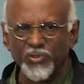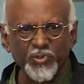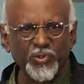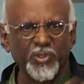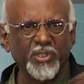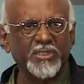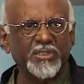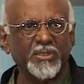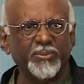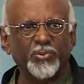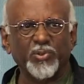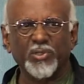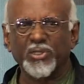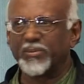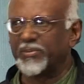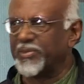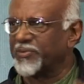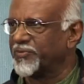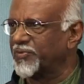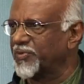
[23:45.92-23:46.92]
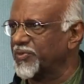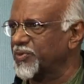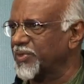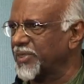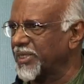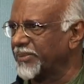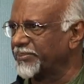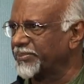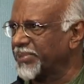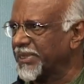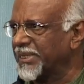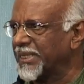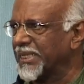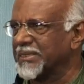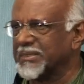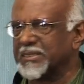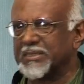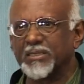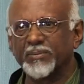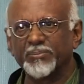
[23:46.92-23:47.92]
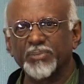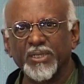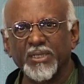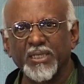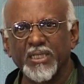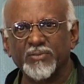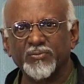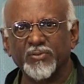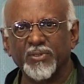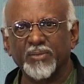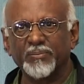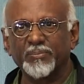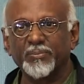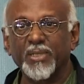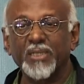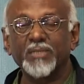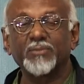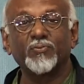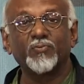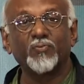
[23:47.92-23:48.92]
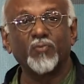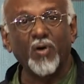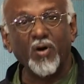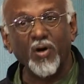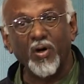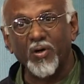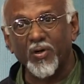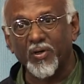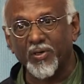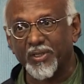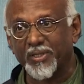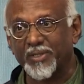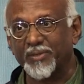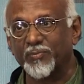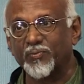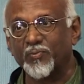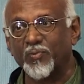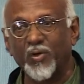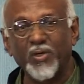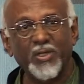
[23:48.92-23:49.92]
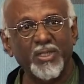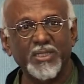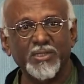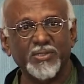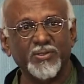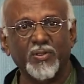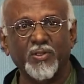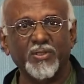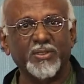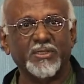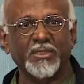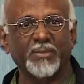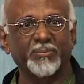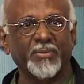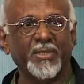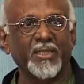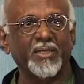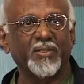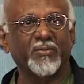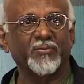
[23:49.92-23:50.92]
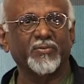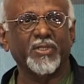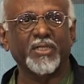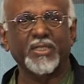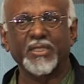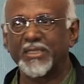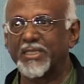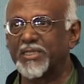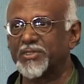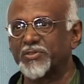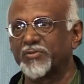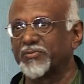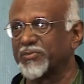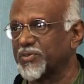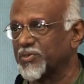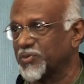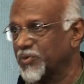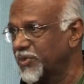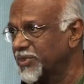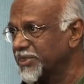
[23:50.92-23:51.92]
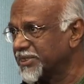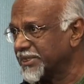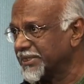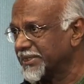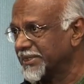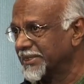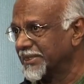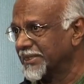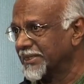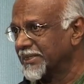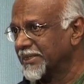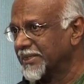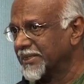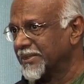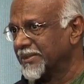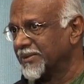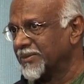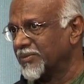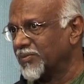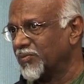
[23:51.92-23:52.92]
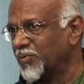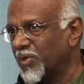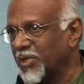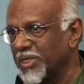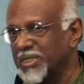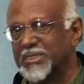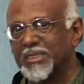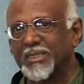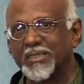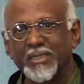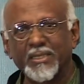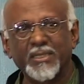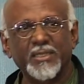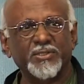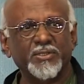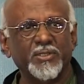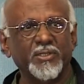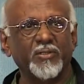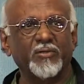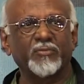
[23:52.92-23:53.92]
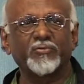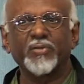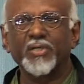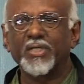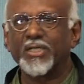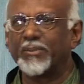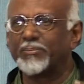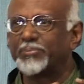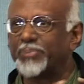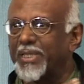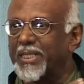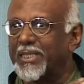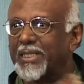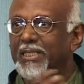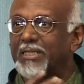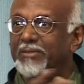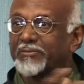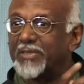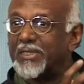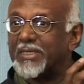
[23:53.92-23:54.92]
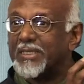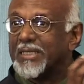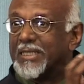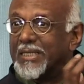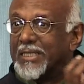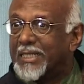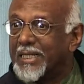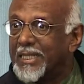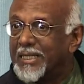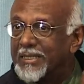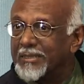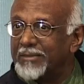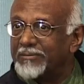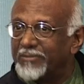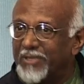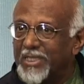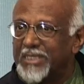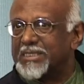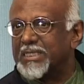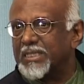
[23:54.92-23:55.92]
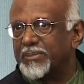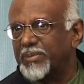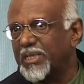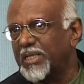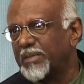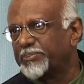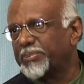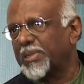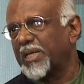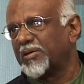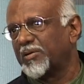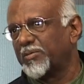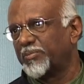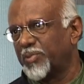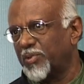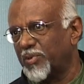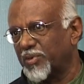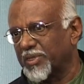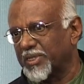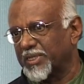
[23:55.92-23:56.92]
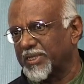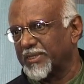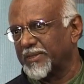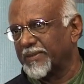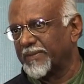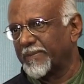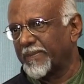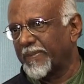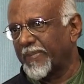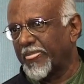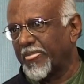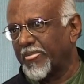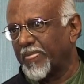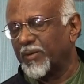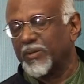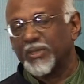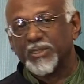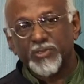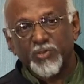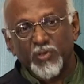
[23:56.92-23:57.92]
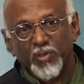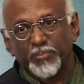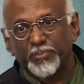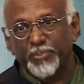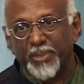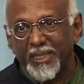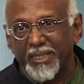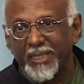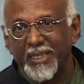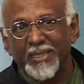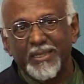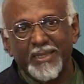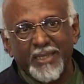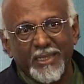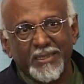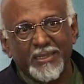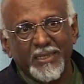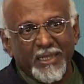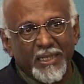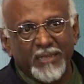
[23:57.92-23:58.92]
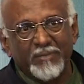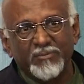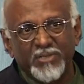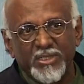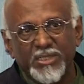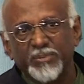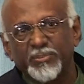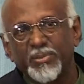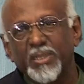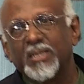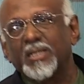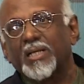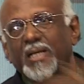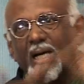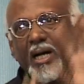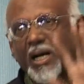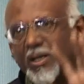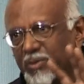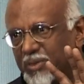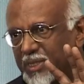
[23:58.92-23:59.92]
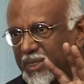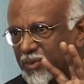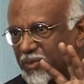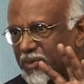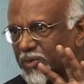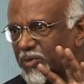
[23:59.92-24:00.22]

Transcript: you can support them, of course you can empathize and sympathize with them, but war is not something of the creation of the soldier. War is a creation of a completely different, invisible power block. Now, instead of bringing that invisible out into the